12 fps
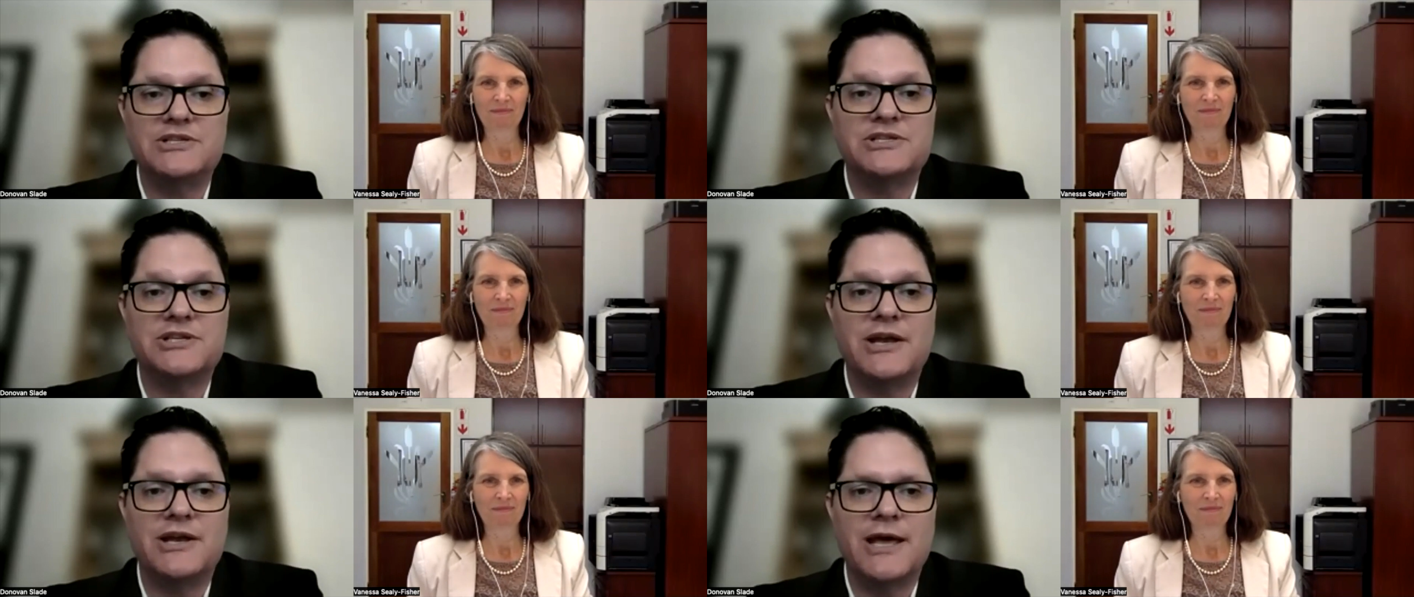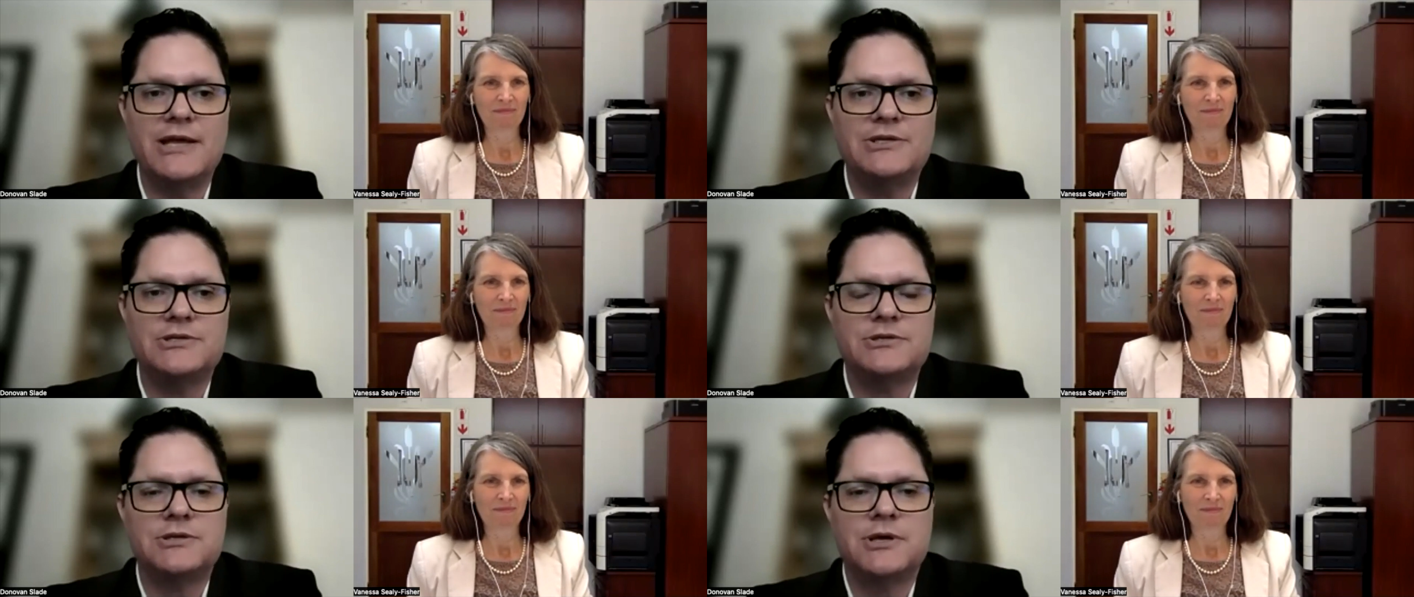
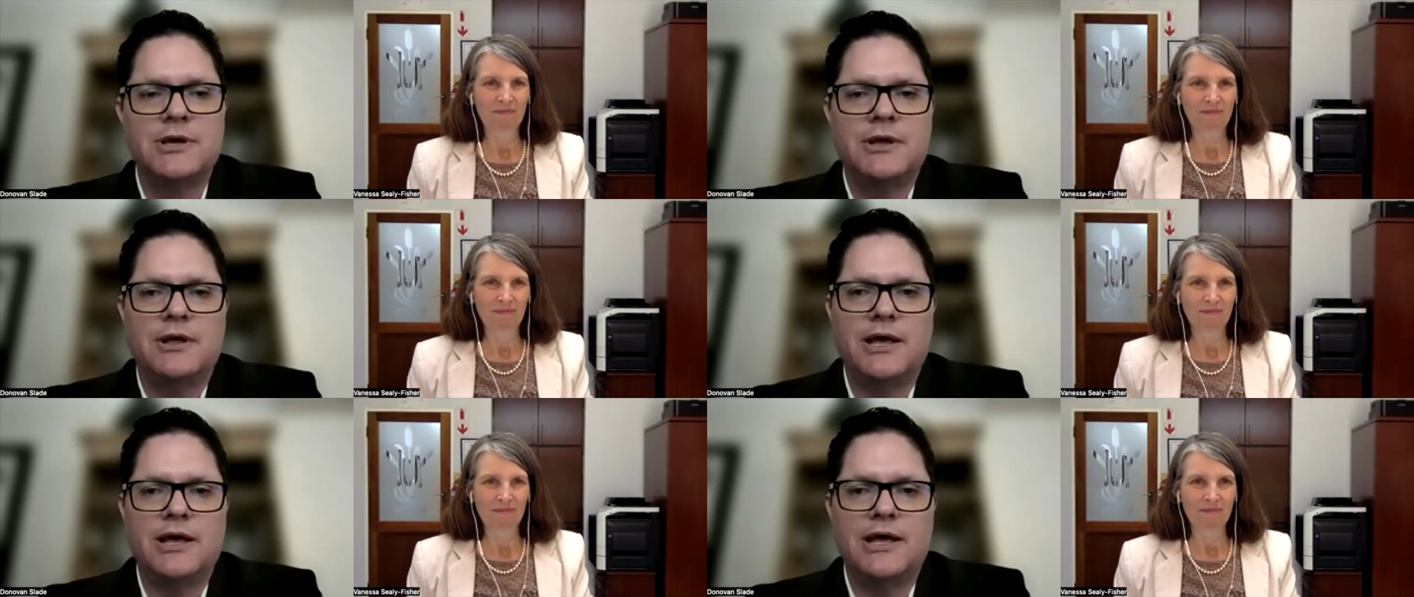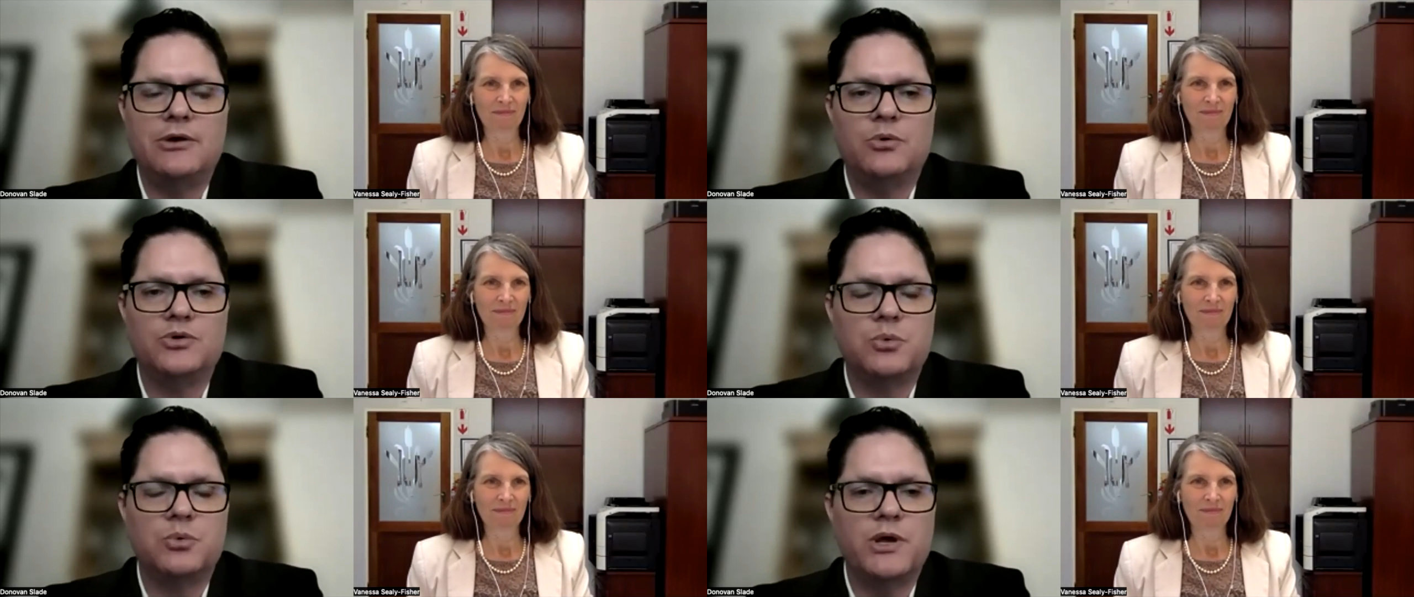Speaker 1: isocyanates and
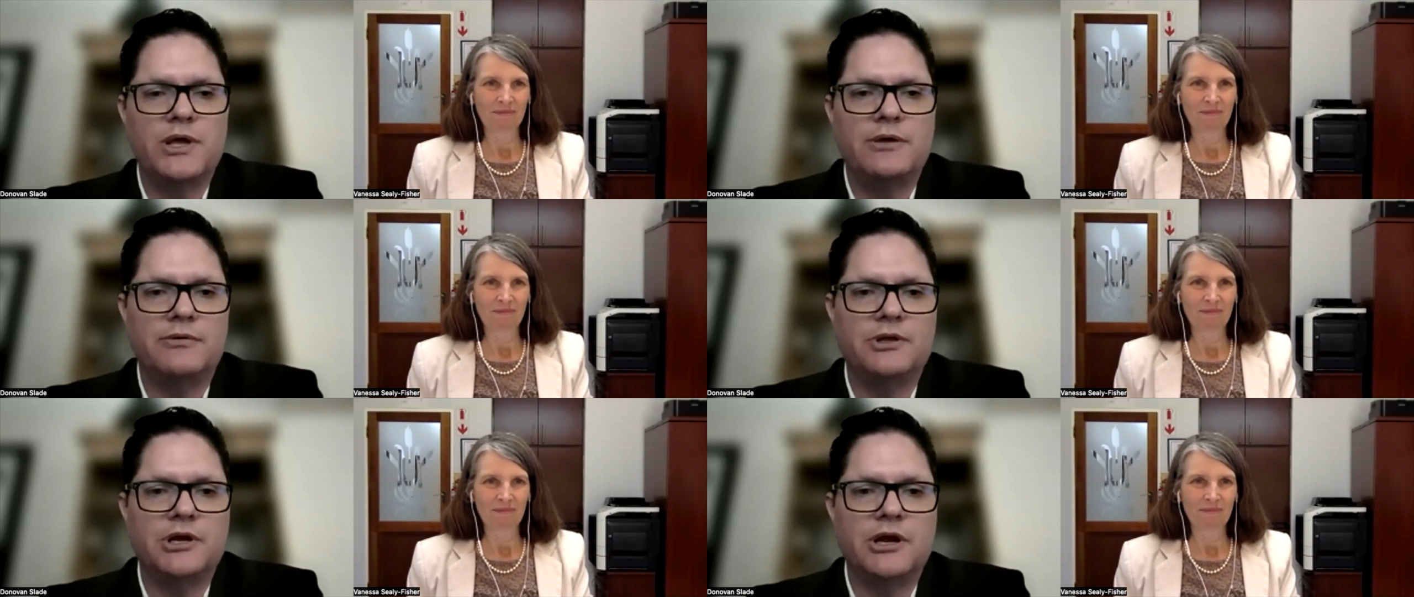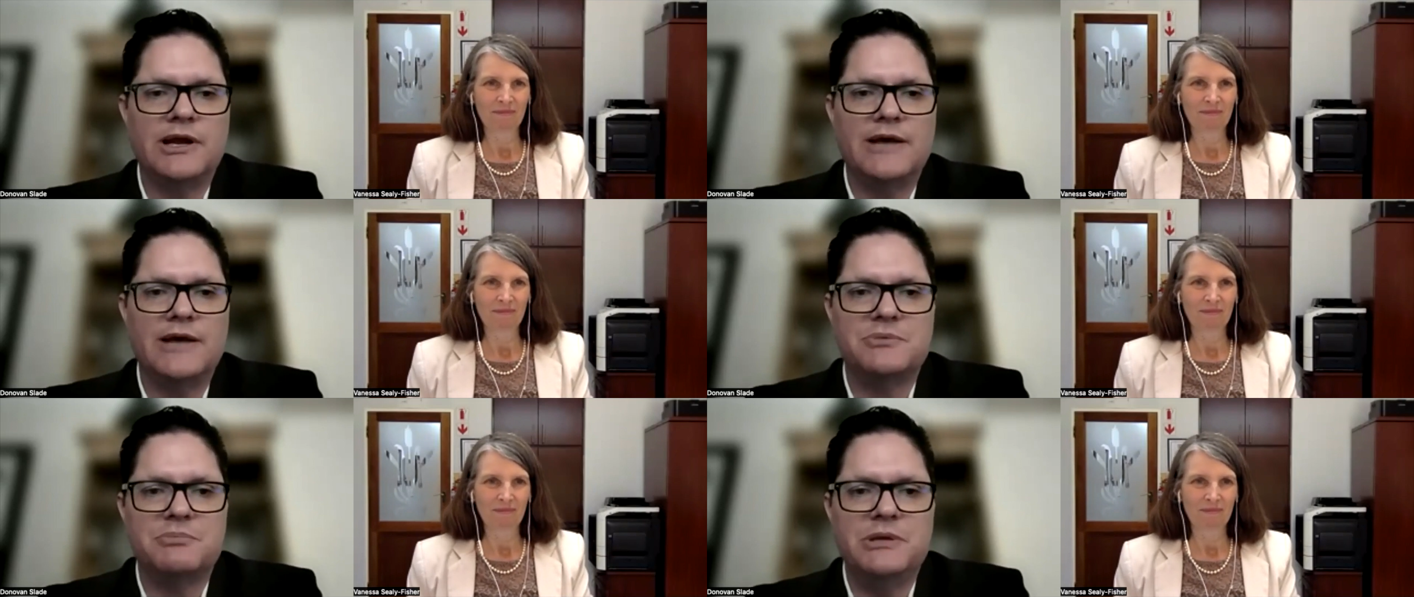also wear you know
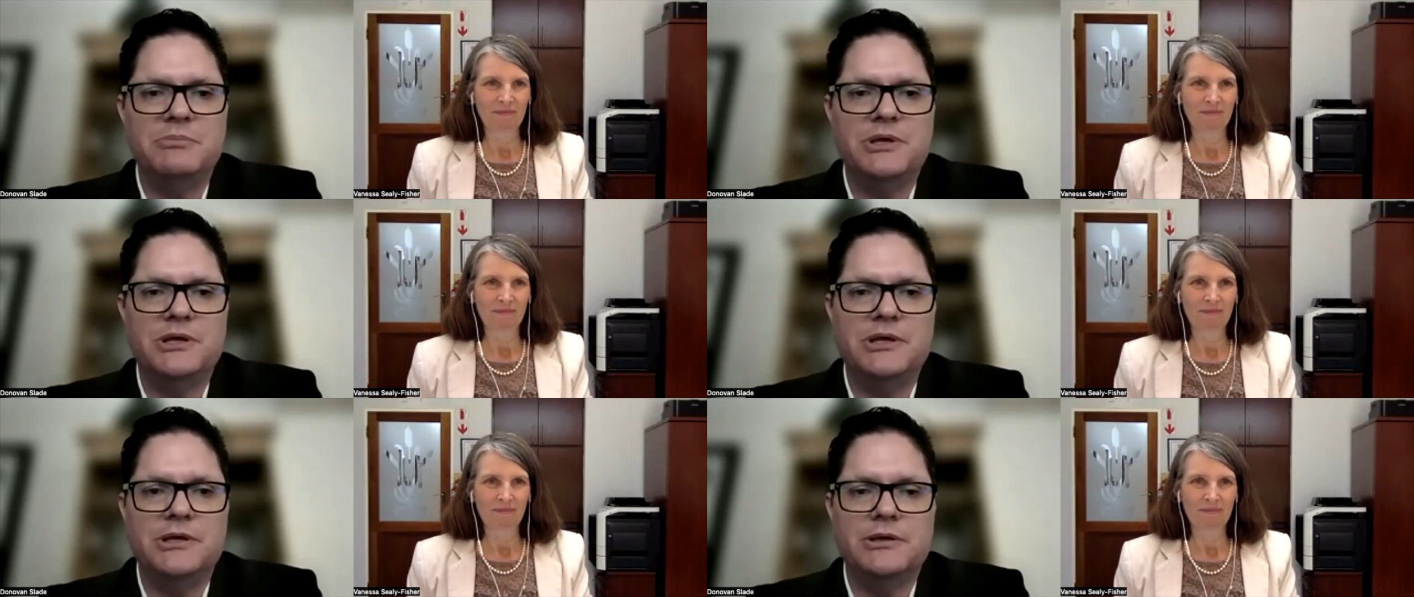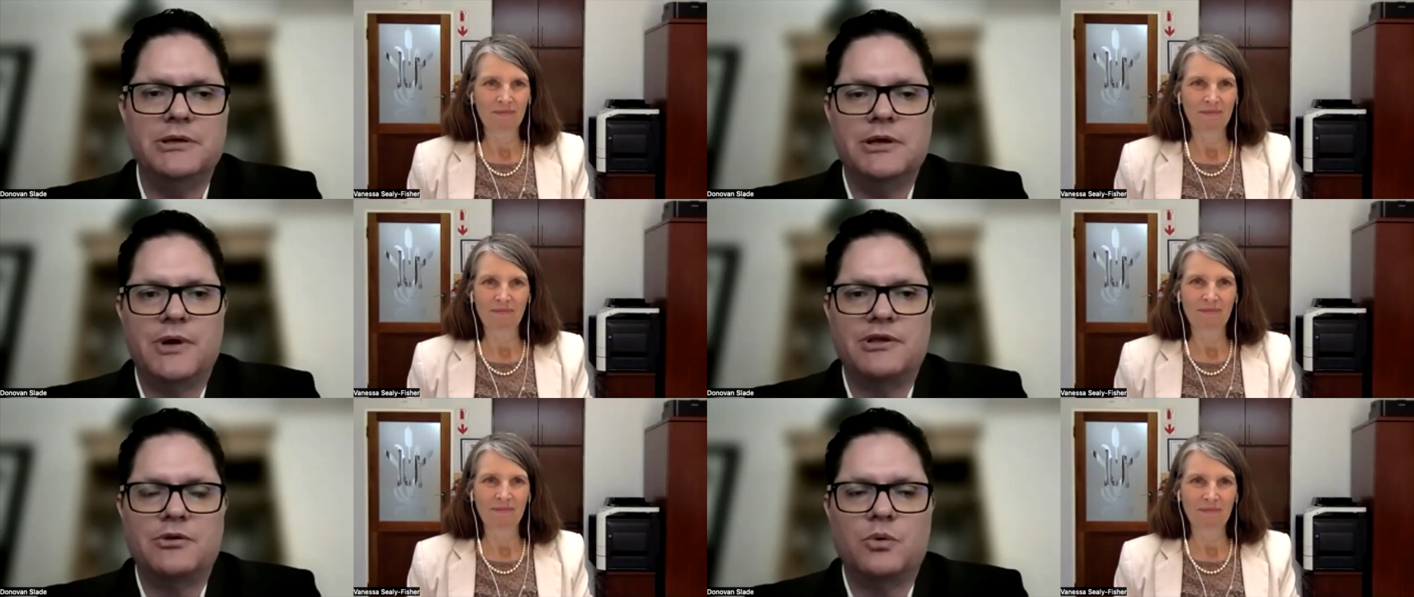gloves and PPE.
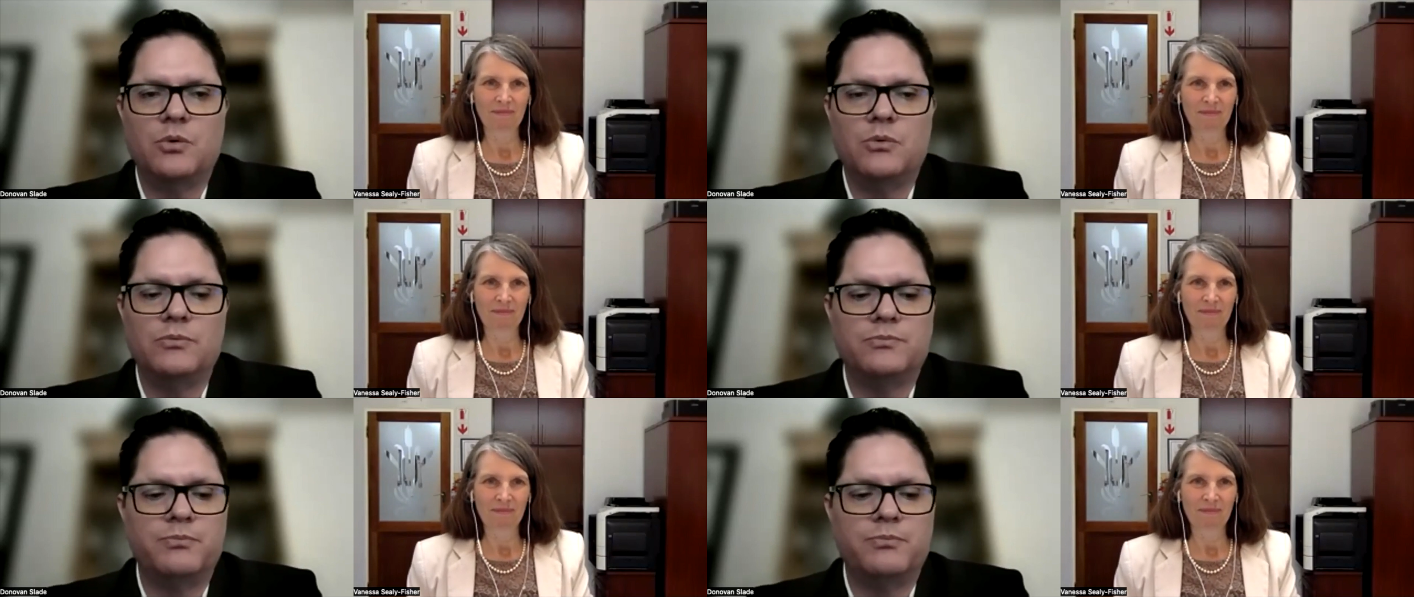I think all